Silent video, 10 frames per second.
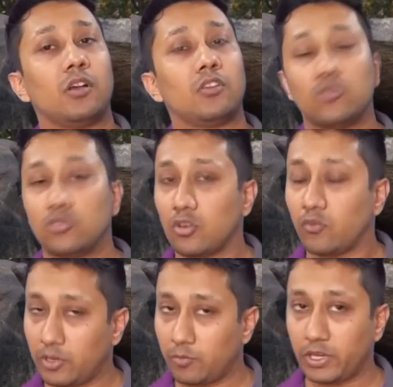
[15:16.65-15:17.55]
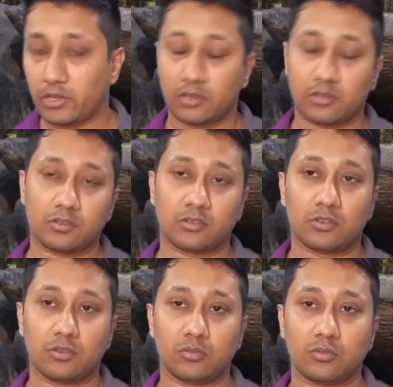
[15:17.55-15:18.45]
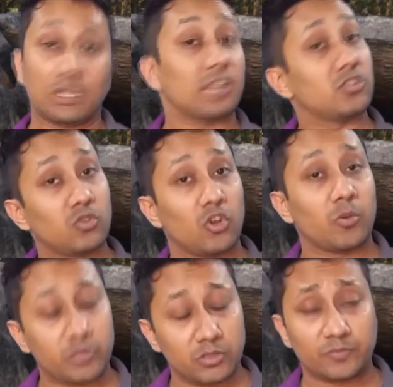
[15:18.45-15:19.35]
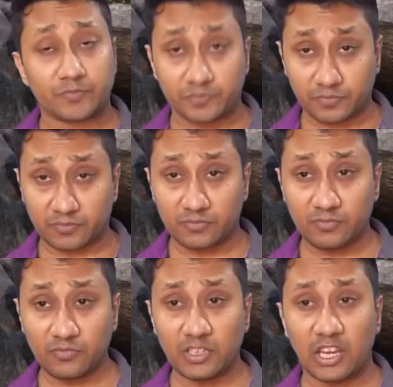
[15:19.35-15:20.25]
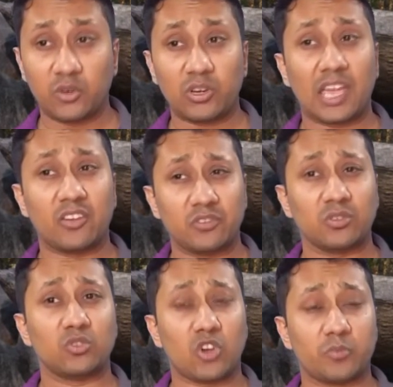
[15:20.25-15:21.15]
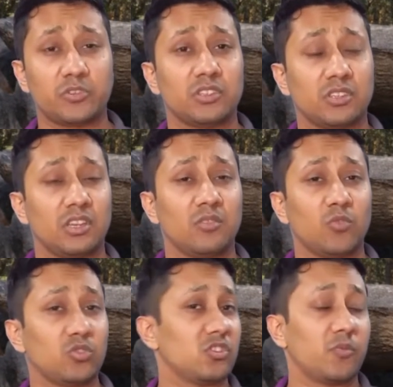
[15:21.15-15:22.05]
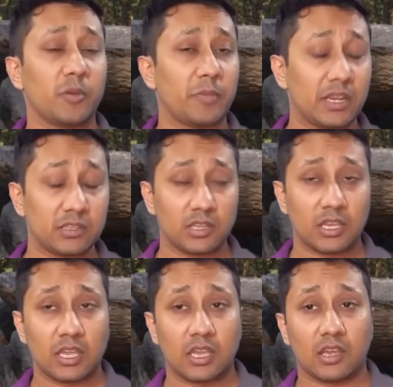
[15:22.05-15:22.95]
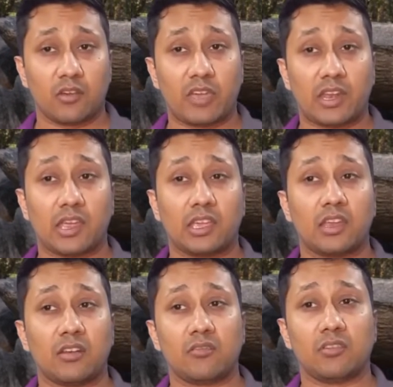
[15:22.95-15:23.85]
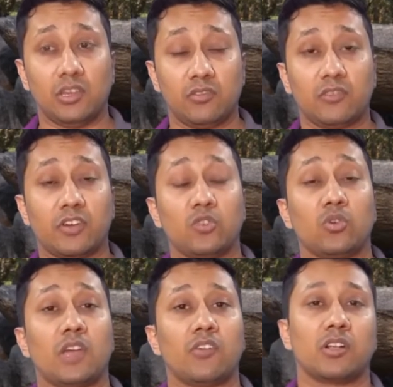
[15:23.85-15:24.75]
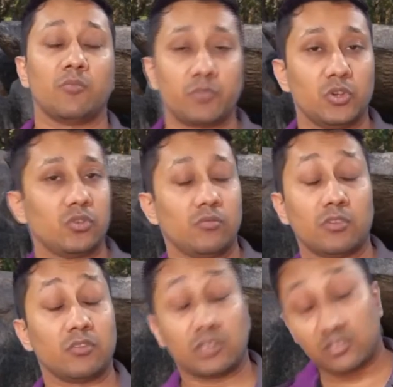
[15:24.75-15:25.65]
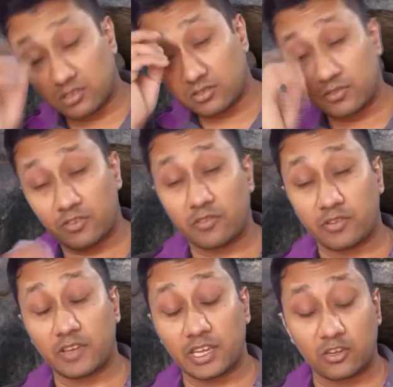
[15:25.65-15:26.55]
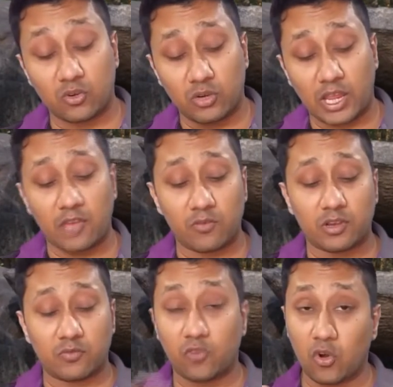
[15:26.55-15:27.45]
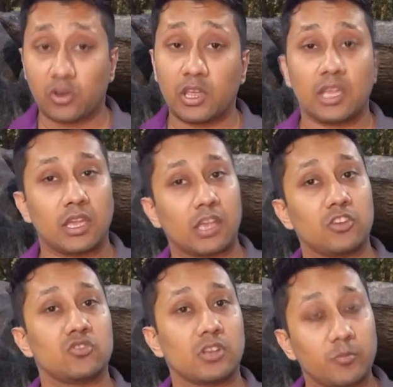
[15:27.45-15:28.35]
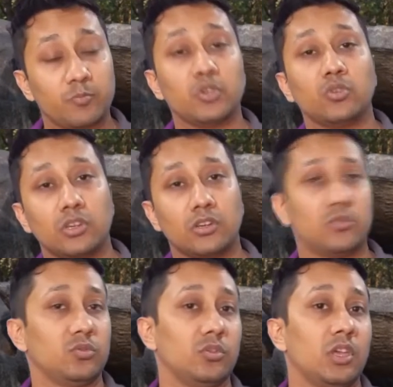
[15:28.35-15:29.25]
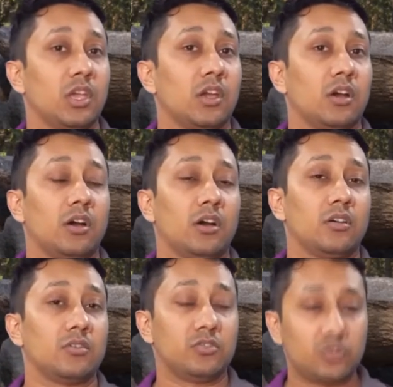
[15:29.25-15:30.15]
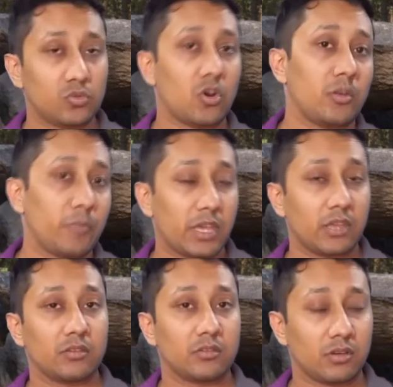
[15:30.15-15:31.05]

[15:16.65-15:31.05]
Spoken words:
use your Fitbit. So that's a good option. I don't have those options in most of my bands, where I can, even if I don't have a computer, even if I don't have a phone, I can use a computer to do all my